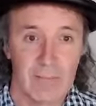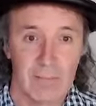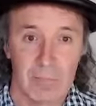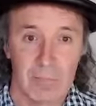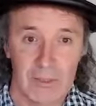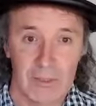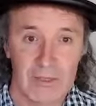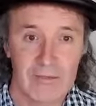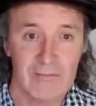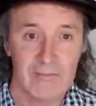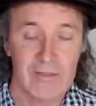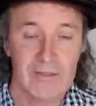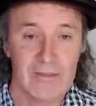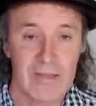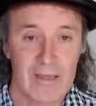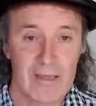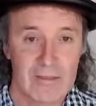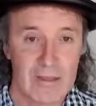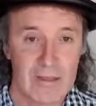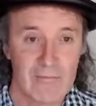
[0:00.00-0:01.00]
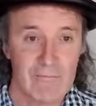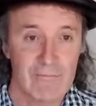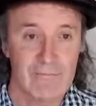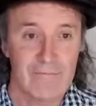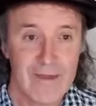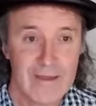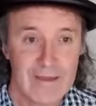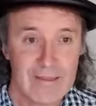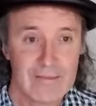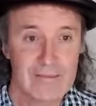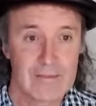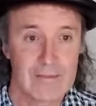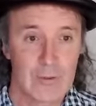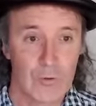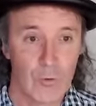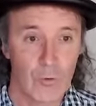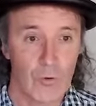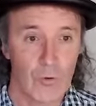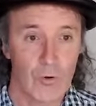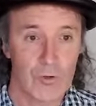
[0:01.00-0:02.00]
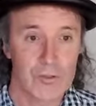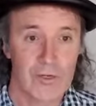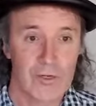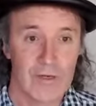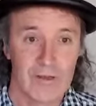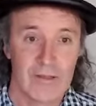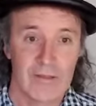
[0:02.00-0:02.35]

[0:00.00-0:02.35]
believing that their faith taught